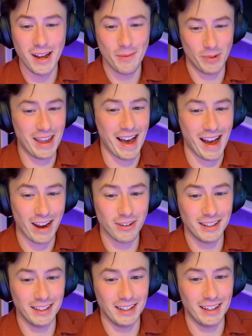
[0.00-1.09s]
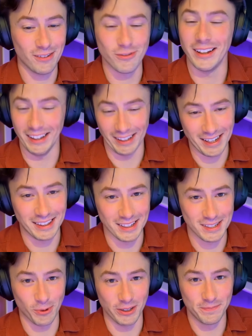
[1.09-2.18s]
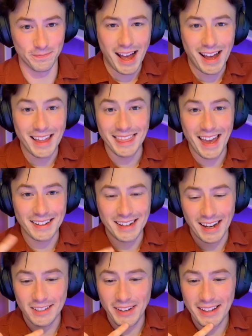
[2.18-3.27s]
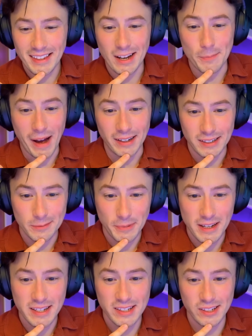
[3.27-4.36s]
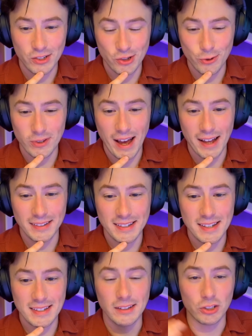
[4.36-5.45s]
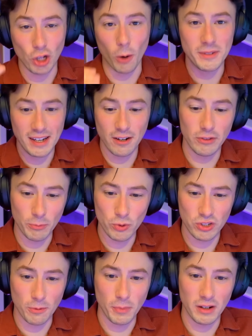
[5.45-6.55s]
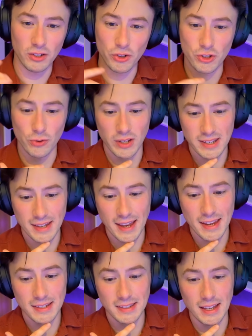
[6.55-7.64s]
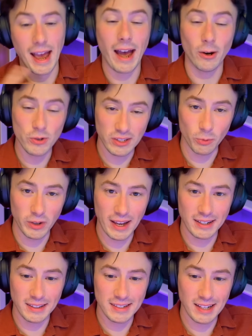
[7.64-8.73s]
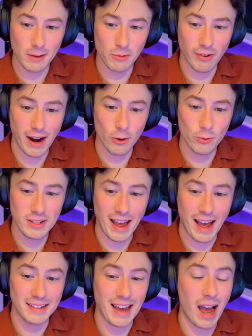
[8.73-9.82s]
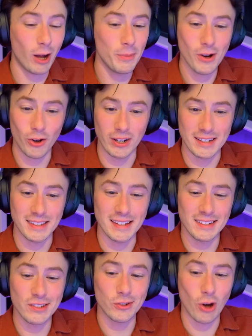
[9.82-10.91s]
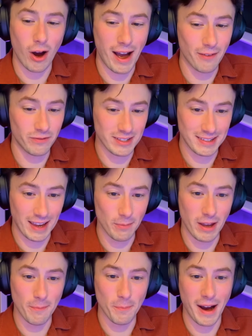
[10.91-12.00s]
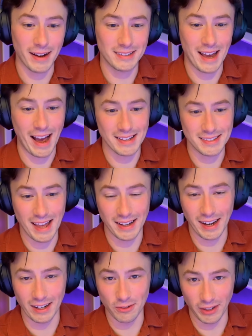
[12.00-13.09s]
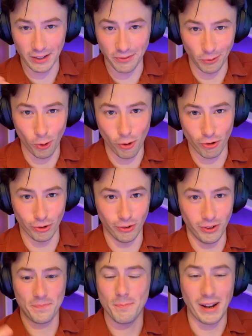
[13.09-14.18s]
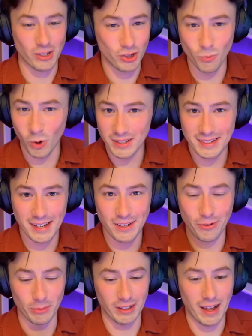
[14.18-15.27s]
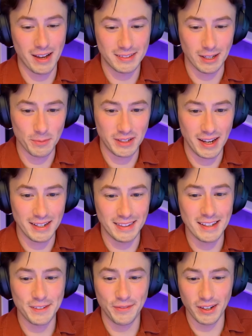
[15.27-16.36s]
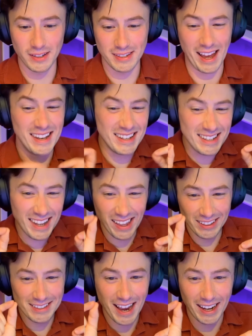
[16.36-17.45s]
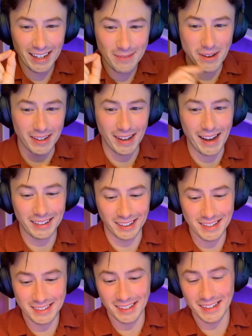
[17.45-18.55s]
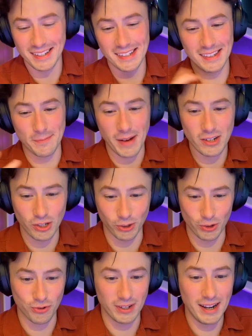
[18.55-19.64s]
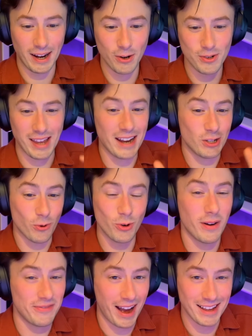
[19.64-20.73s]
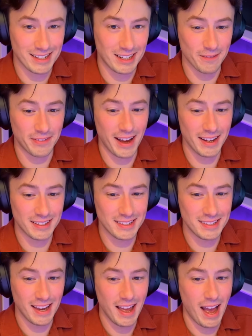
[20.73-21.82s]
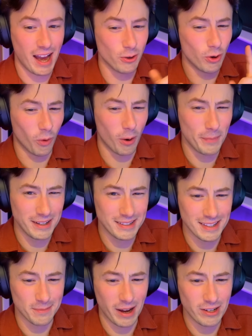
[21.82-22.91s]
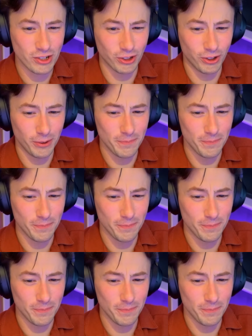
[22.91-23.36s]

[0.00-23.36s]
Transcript: But yeah, I really, really like this one. And then kind of like the companion piece to that, this is in the top tier of the Moonstone Bundle. So this is the house that we're getting this time around. And I'll be honest, this does not have the same impact as that kind of like floral mansion one did from the last update. This feels a little tiny bit lackluster. This is the magical tree house. I don't know if it has any effects. I don't know what makes this magical.